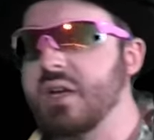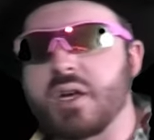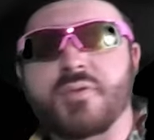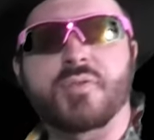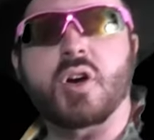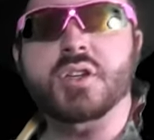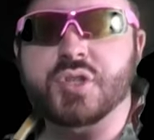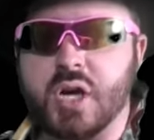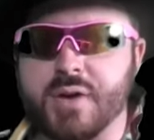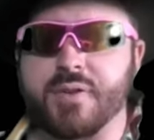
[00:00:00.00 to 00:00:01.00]
If you've got a
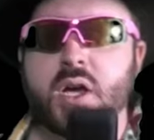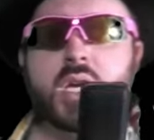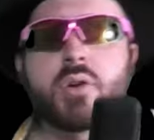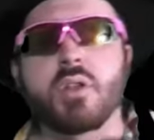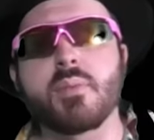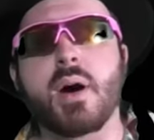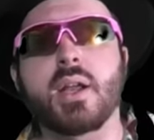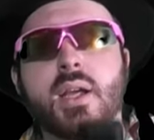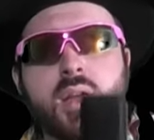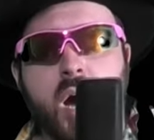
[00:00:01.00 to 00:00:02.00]
Scythe, you're in the money.